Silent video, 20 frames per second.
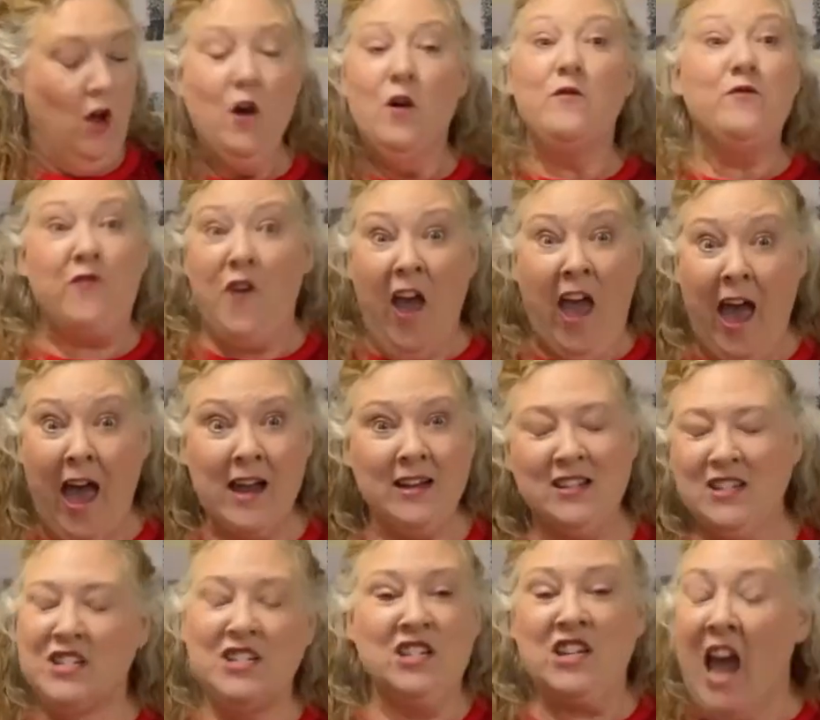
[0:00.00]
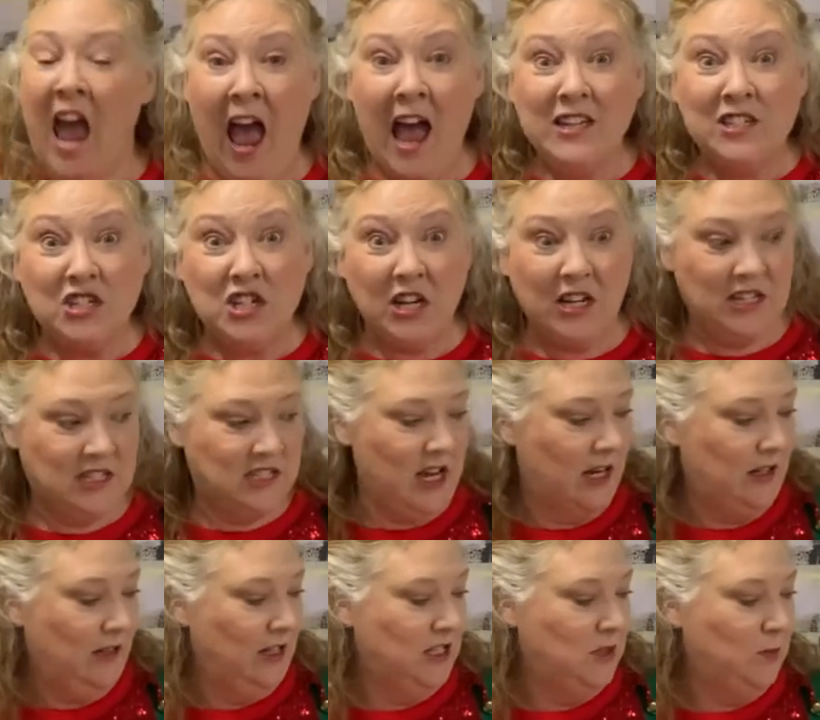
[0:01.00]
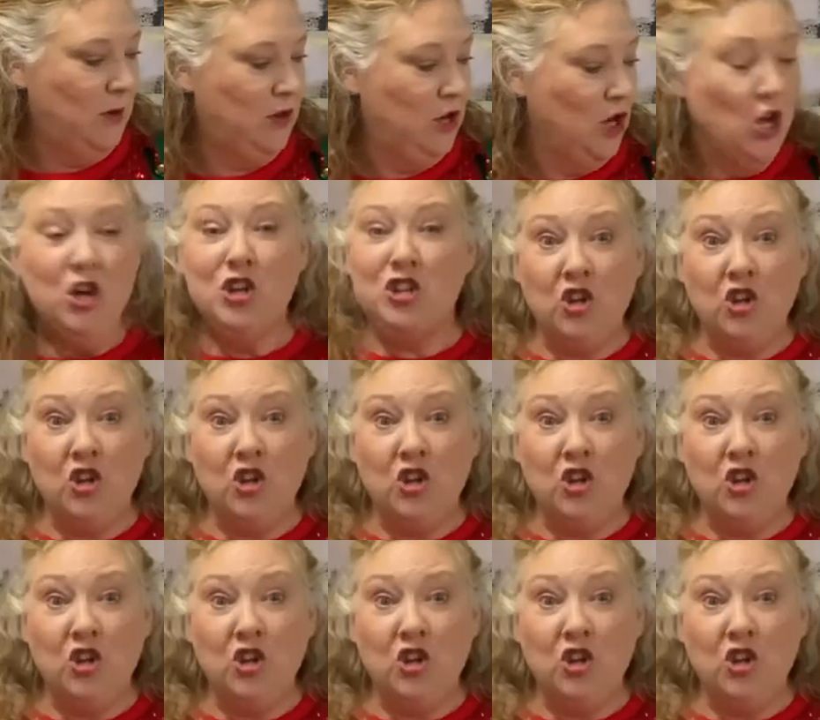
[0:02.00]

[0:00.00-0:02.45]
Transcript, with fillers: Fantastic, said Elizabeth.